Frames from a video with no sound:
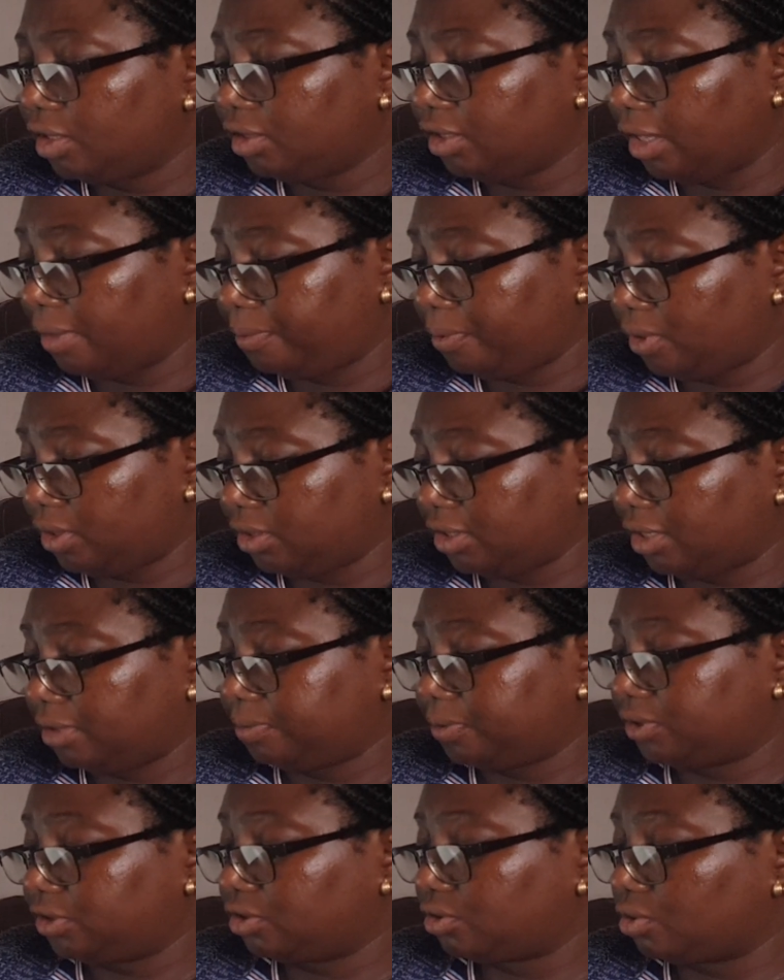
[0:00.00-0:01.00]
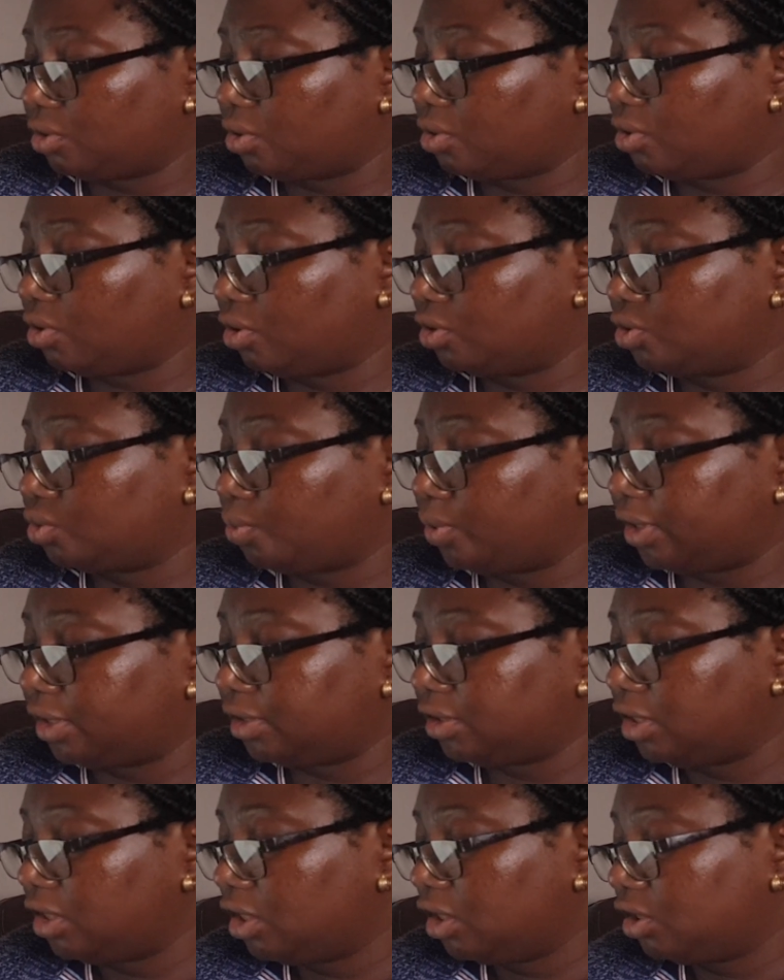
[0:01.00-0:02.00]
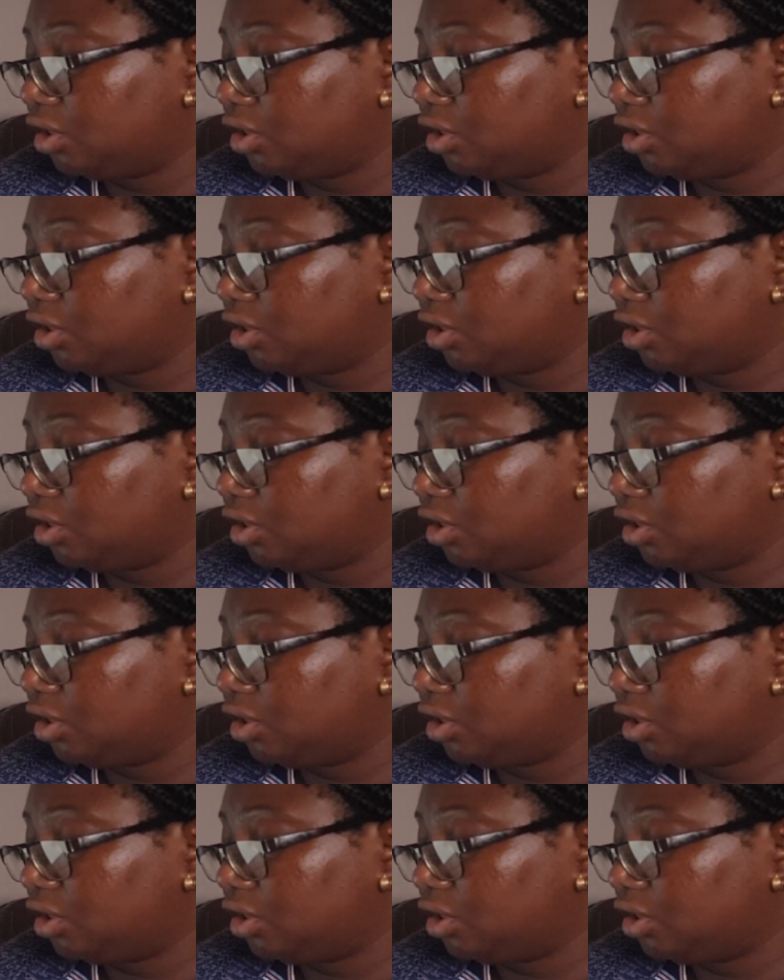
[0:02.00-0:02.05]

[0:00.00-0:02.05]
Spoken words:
Type 1 diabetes occurs when